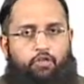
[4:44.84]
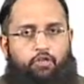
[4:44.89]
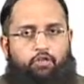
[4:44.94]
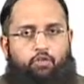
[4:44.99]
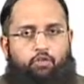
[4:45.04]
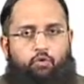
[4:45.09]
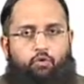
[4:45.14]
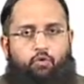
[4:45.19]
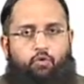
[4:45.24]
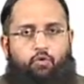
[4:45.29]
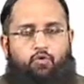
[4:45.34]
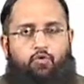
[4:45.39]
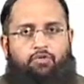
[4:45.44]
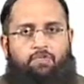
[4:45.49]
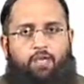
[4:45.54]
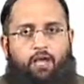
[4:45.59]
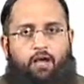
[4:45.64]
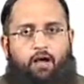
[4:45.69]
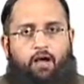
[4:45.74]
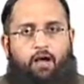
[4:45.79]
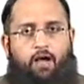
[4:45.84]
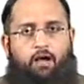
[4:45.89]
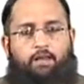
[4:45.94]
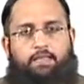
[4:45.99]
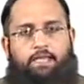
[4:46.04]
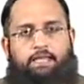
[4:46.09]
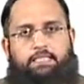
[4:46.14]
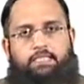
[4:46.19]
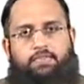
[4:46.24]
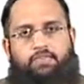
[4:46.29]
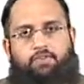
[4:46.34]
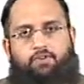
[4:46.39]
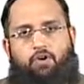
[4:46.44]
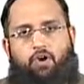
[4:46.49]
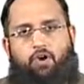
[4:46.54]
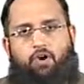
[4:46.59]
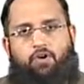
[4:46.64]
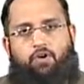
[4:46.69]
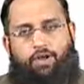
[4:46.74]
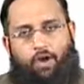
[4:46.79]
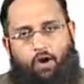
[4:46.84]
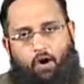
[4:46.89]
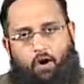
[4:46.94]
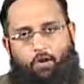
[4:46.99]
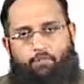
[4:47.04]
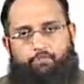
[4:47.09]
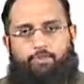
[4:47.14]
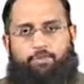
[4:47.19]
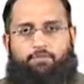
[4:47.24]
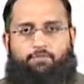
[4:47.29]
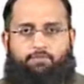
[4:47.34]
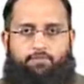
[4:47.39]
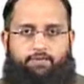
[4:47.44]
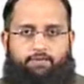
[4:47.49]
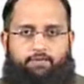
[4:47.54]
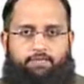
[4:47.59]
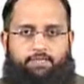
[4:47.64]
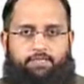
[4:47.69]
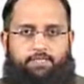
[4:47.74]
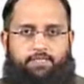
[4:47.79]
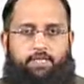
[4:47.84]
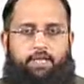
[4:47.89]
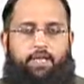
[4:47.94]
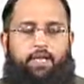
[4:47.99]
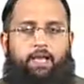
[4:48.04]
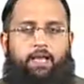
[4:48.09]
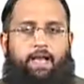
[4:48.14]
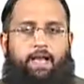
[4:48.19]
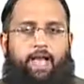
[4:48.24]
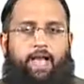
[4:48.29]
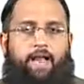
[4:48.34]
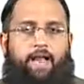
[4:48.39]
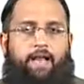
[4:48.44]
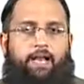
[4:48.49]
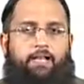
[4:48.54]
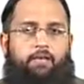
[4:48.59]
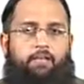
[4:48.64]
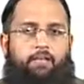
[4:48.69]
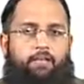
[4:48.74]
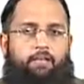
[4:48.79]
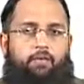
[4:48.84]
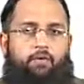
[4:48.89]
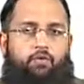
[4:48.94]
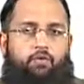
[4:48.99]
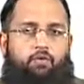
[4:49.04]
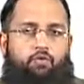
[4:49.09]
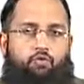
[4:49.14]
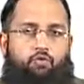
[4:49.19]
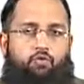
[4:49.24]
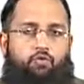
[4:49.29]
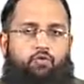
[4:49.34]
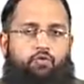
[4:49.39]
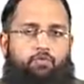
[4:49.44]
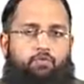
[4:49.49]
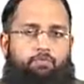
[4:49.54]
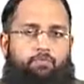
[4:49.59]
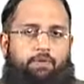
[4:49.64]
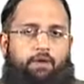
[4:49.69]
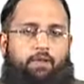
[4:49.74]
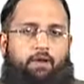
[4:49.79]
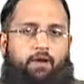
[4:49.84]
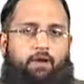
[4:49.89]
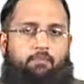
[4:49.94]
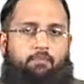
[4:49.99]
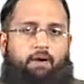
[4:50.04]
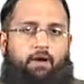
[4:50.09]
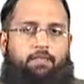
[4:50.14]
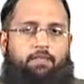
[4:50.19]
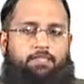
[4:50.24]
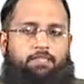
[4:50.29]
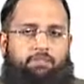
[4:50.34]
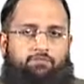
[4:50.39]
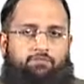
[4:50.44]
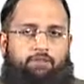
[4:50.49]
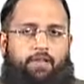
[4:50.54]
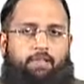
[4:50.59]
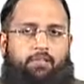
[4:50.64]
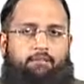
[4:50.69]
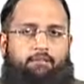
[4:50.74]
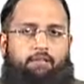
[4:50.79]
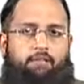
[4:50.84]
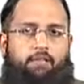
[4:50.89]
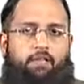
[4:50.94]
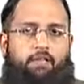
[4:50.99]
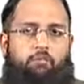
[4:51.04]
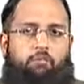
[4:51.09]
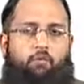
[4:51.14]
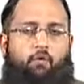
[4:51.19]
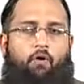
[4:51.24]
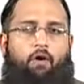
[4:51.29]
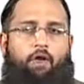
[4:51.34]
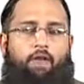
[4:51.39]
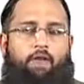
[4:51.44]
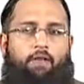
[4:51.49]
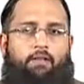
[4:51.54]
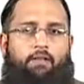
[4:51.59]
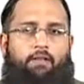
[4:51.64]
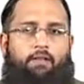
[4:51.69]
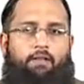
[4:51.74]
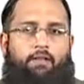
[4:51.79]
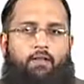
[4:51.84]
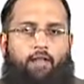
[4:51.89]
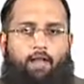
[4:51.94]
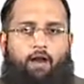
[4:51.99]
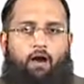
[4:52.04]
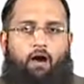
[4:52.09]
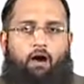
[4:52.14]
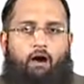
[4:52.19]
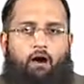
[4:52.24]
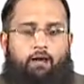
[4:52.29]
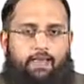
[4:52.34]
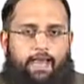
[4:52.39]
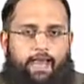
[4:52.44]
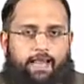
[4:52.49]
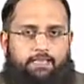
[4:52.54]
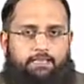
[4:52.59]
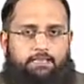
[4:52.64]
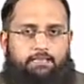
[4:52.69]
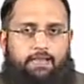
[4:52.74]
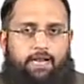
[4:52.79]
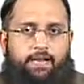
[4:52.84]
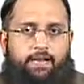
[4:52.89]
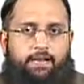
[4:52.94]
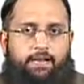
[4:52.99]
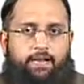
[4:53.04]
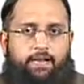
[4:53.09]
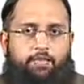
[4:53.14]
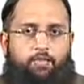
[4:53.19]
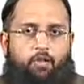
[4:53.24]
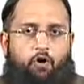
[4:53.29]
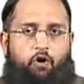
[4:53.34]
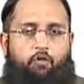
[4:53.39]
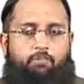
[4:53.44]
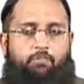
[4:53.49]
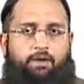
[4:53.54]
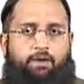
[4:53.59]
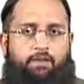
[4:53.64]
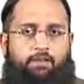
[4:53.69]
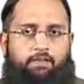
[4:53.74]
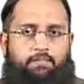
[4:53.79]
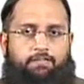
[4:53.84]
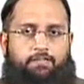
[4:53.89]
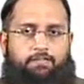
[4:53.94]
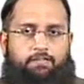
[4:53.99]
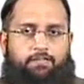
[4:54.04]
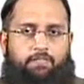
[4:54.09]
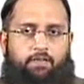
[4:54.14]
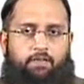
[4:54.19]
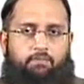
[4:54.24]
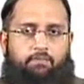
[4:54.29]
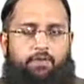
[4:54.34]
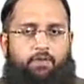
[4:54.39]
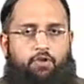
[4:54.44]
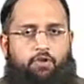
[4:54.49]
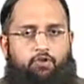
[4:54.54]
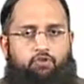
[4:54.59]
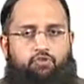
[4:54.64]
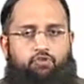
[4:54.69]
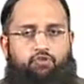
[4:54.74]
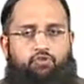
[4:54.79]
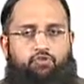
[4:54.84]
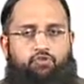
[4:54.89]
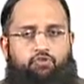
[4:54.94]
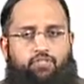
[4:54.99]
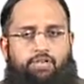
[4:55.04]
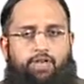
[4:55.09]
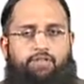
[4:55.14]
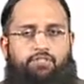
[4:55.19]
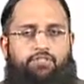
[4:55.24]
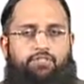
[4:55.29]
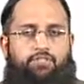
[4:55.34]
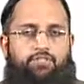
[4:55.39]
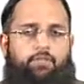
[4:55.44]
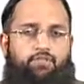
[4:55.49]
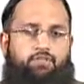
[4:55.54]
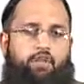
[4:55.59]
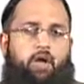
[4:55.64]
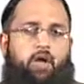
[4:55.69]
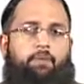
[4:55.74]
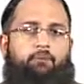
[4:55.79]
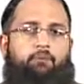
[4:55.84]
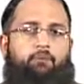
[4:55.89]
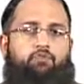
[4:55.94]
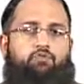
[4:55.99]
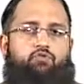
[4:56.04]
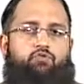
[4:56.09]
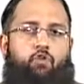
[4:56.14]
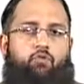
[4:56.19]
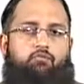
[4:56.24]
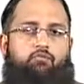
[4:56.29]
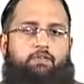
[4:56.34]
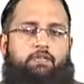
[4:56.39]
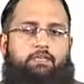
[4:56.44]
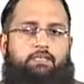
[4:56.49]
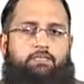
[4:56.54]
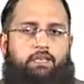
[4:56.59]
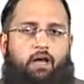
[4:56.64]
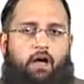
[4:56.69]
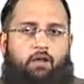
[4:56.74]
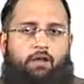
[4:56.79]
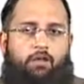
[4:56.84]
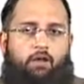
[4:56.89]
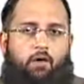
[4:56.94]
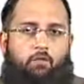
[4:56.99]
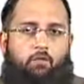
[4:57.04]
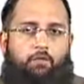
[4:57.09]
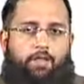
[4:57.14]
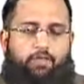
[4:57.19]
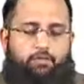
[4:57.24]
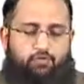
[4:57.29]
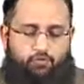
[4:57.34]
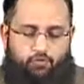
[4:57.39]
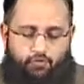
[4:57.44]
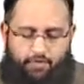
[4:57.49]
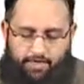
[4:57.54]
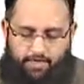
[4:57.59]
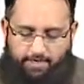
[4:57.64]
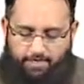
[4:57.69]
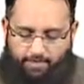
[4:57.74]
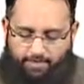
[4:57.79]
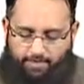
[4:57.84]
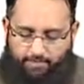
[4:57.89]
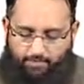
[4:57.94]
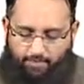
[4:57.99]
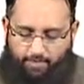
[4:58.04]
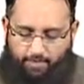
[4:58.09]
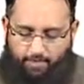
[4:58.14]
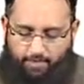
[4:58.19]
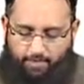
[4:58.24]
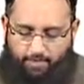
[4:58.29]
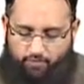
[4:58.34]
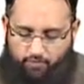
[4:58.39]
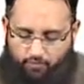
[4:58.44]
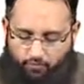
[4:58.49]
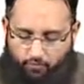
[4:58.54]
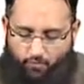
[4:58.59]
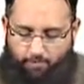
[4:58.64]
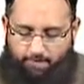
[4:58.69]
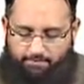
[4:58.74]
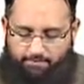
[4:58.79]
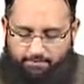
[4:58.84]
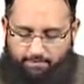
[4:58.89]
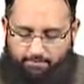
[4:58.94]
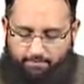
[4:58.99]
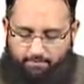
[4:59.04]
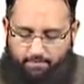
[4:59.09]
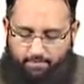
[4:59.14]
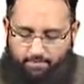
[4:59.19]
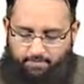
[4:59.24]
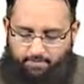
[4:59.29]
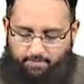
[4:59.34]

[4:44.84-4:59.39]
Those are installed afterwards, and those become a strengthening point or extending the operating system. So such type of softwares are known as utility. So for example,